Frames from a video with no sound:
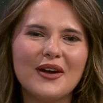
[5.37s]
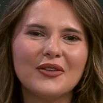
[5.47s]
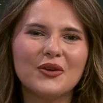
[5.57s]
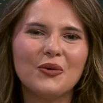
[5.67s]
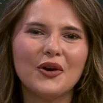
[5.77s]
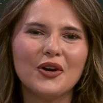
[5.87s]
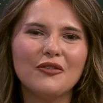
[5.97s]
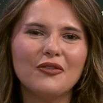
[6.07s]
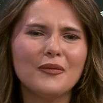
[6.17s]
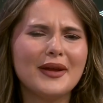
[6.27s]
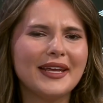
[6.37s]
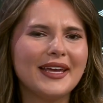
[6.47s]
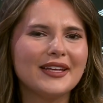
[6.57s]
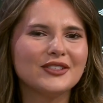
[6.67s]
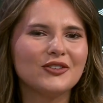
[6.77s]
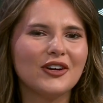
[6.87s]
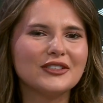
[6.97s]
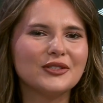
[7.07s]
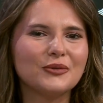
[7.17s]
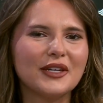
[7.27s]
around the corner for many kids
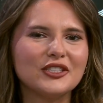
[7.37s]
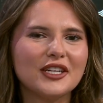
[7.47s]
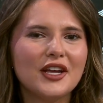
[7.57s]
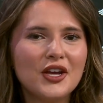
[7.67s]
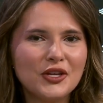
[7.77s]
across the region.